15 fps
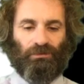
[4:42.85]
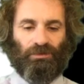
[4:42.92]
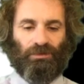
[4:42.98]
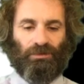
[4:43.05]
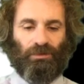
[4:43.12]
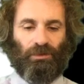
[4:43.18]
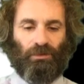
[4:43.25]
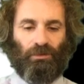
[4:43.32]

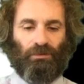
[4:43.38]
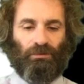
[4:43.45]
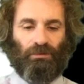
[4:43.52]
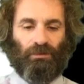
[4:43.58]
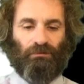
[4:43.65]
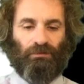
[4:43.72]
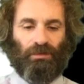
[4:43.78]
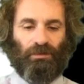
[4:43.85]
0
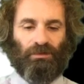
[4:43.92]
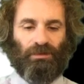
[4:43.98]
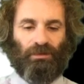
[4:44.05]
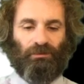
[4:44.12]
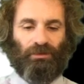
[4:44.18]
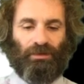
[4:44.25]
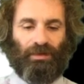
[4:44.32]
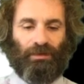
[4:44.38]

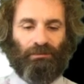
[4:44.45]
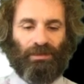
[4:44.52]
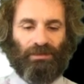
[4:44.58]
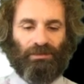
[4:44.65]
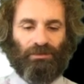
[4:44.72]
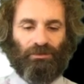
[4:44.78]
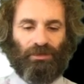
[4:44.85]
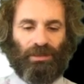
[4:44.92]
relative to that
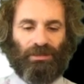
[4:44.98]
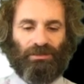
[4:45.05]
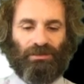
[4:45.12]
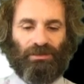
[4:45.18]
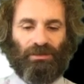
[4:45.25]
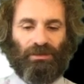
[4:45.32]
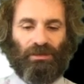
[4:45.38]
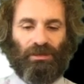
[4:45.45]
base address